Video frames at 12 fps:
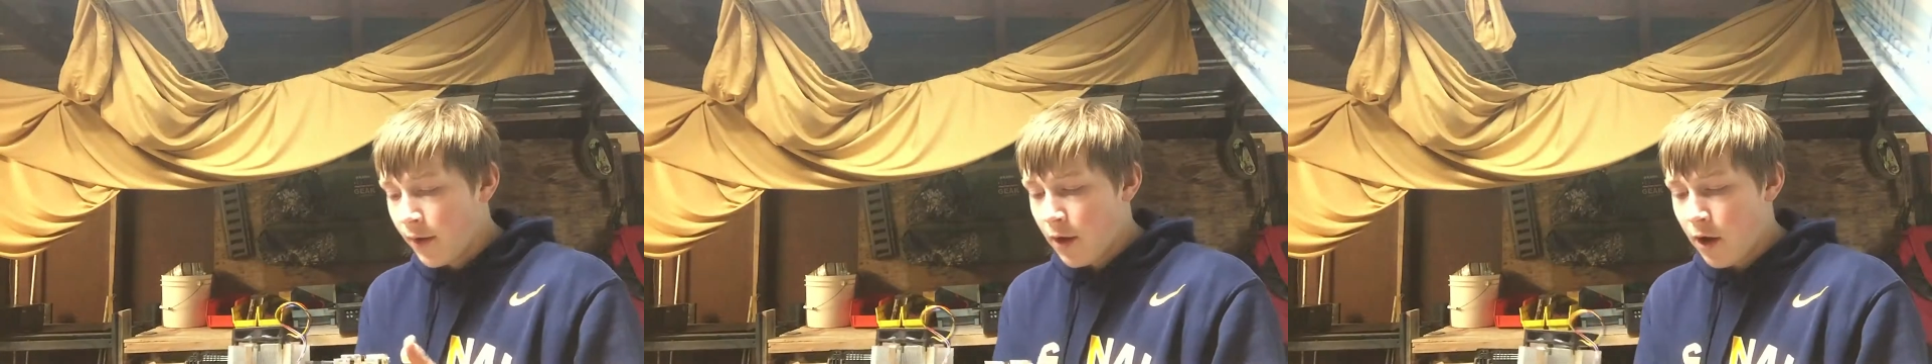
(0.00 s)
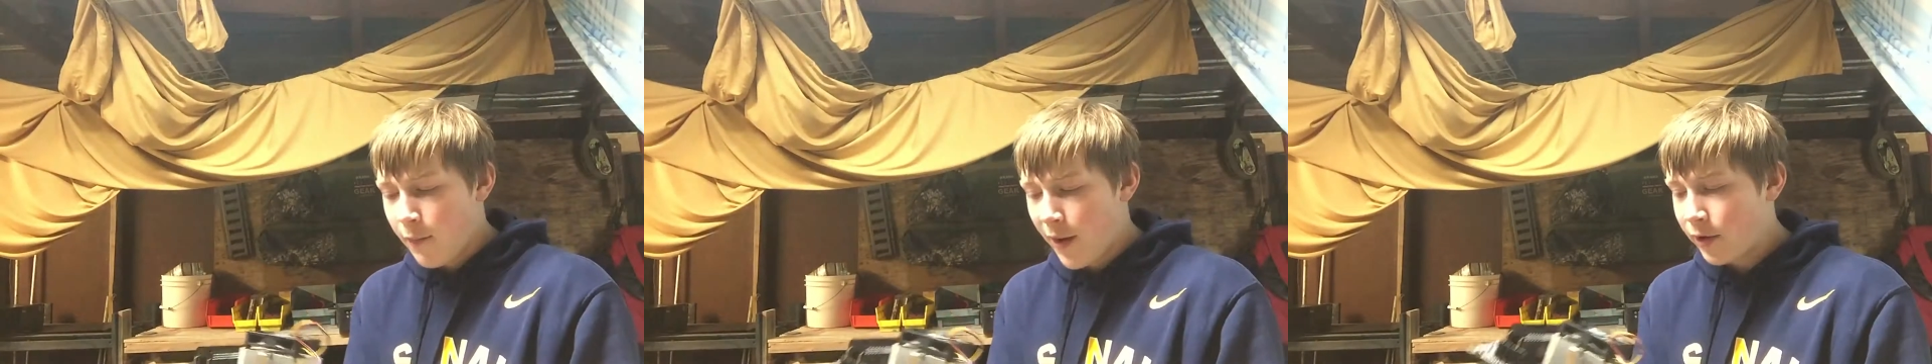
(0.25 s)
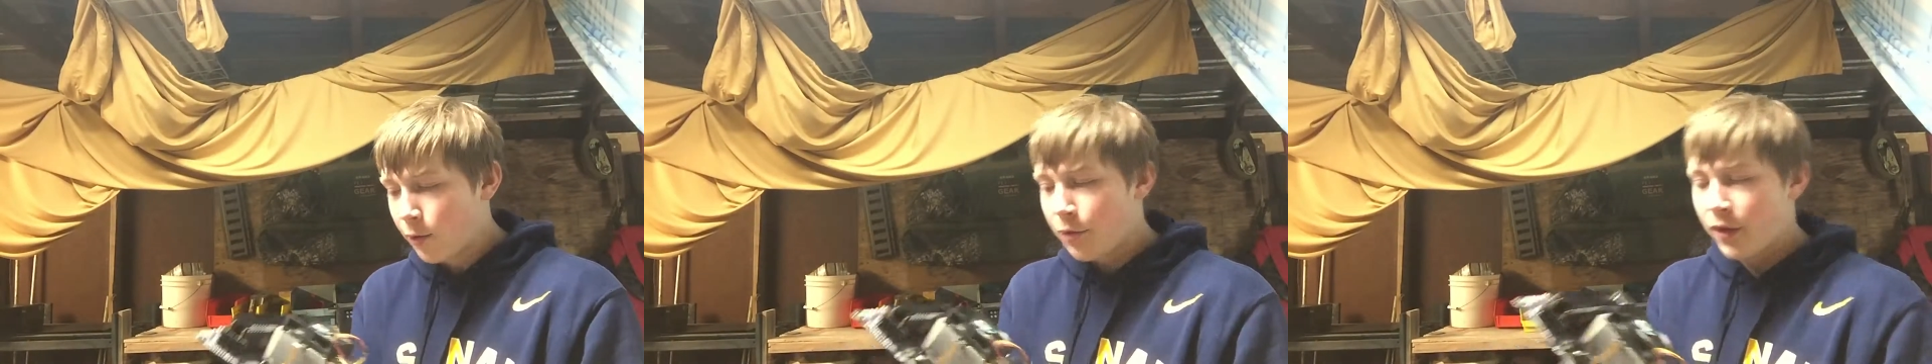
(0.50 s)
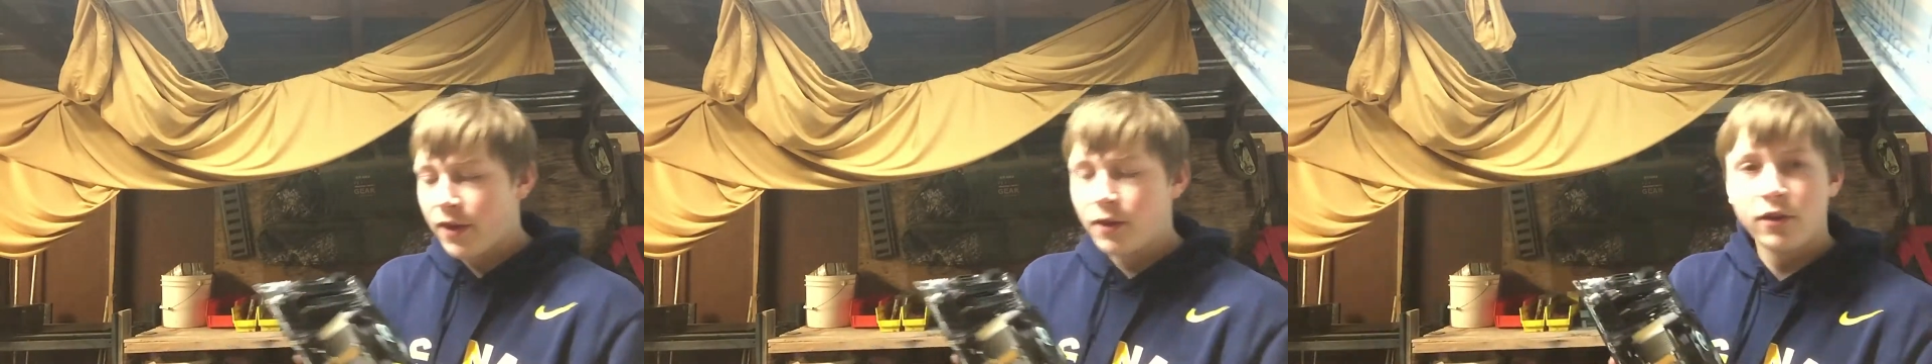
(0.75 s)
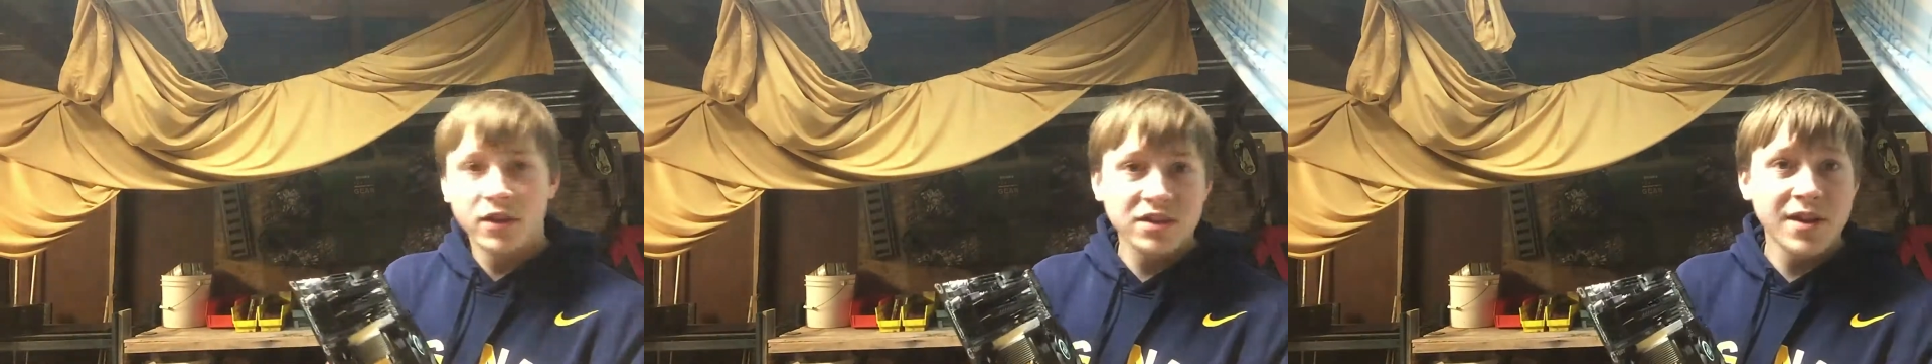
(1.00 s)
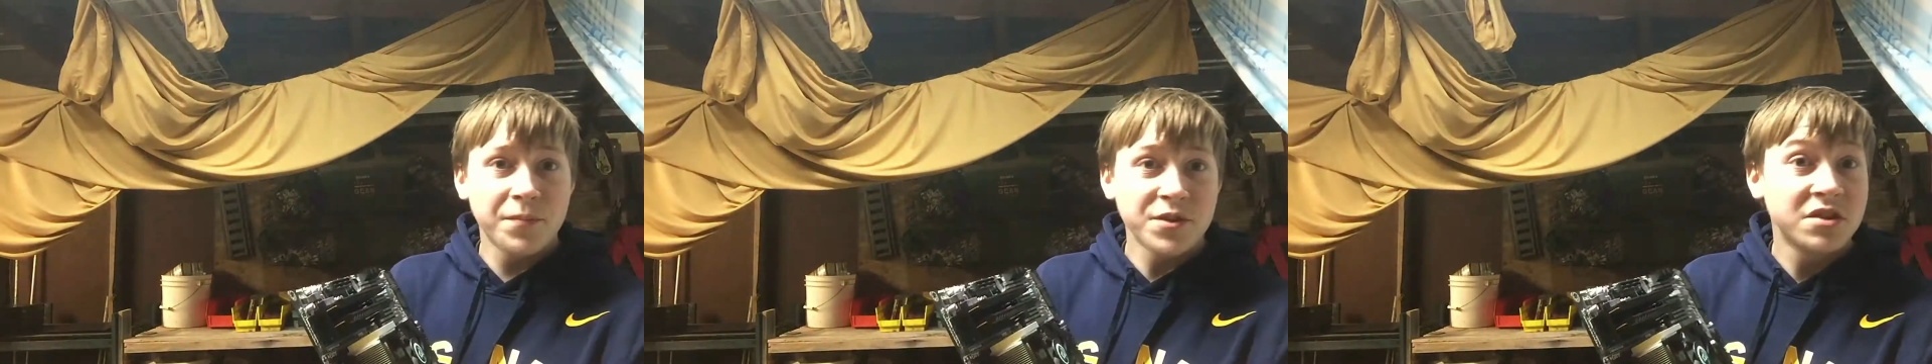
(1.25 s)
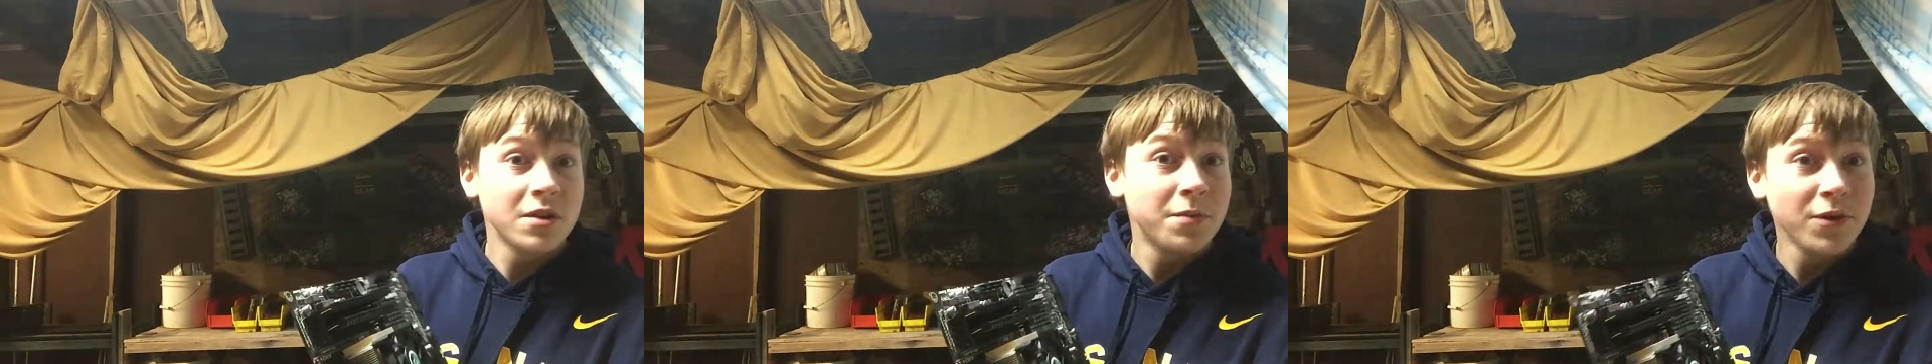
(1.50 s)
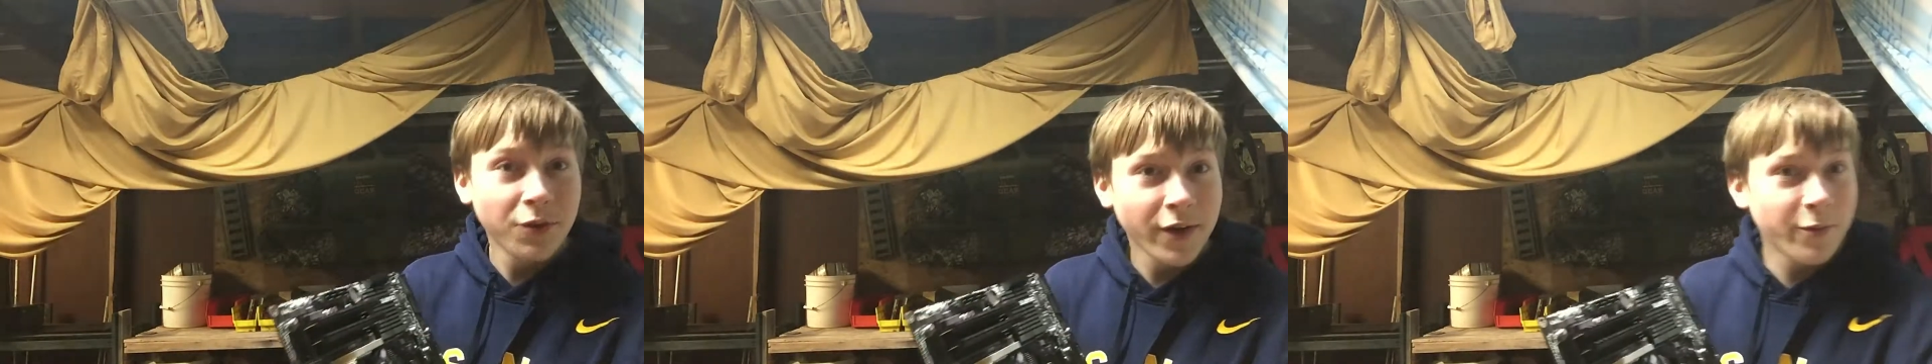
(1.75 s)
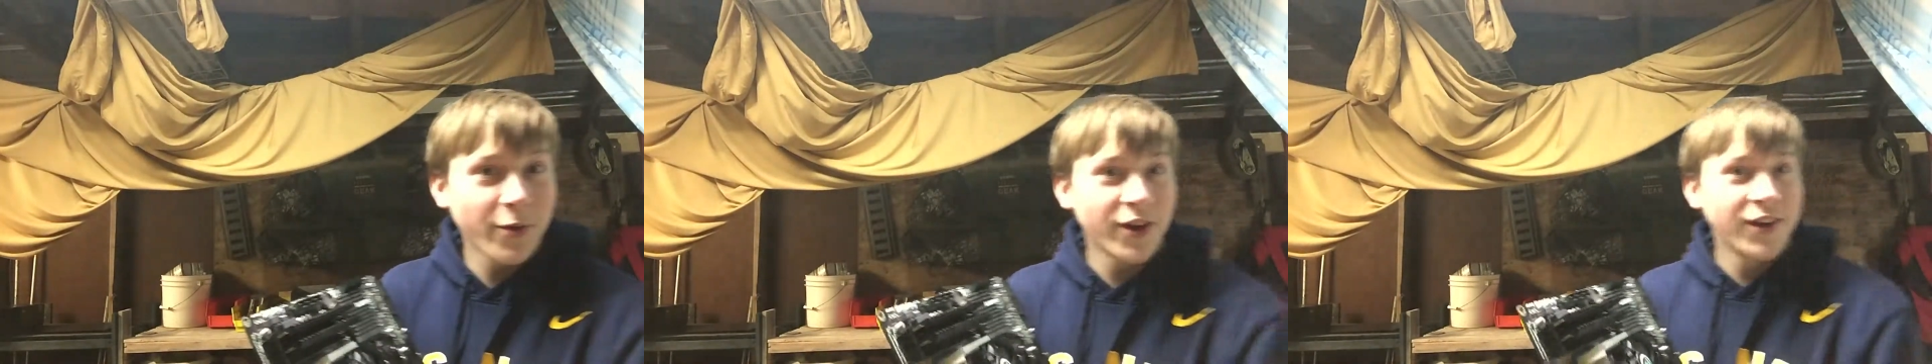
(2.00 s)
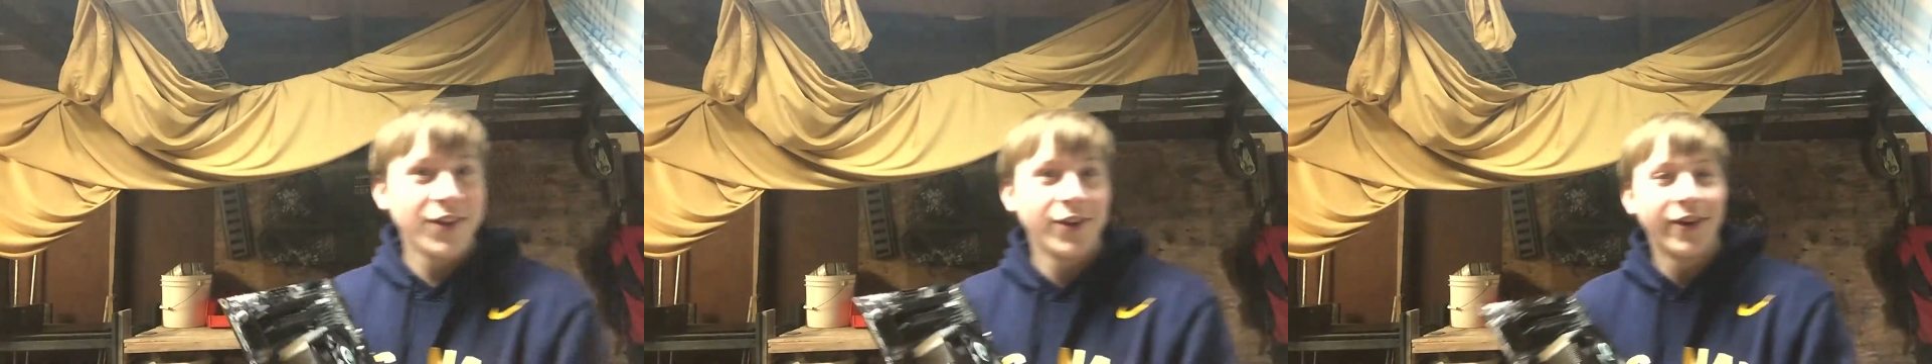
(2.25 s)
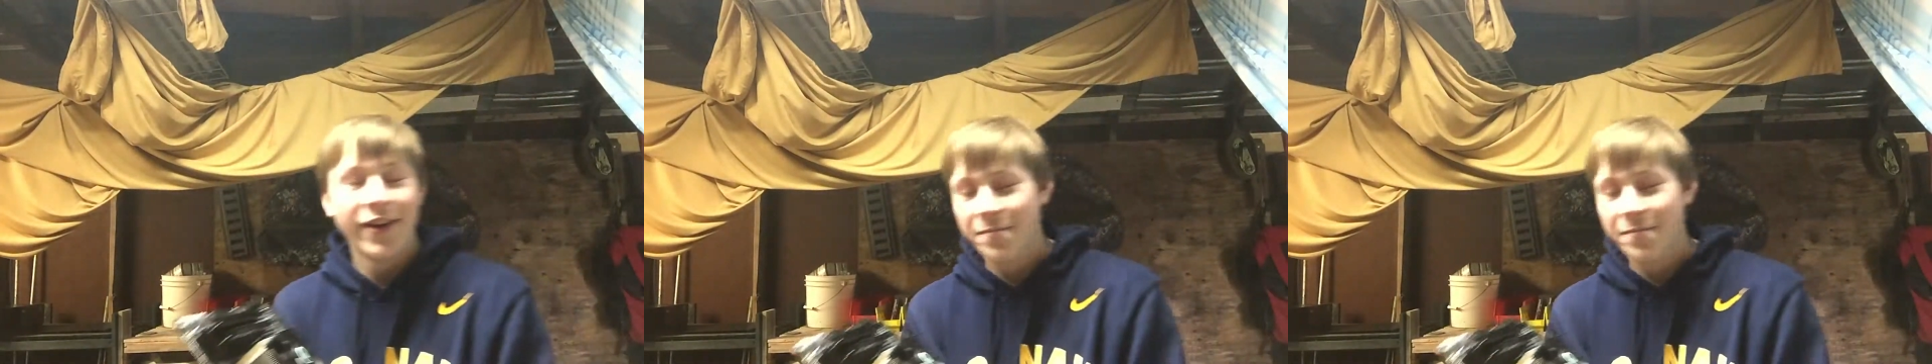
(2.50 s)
I don't think it'll accept the CPU that I wanted either.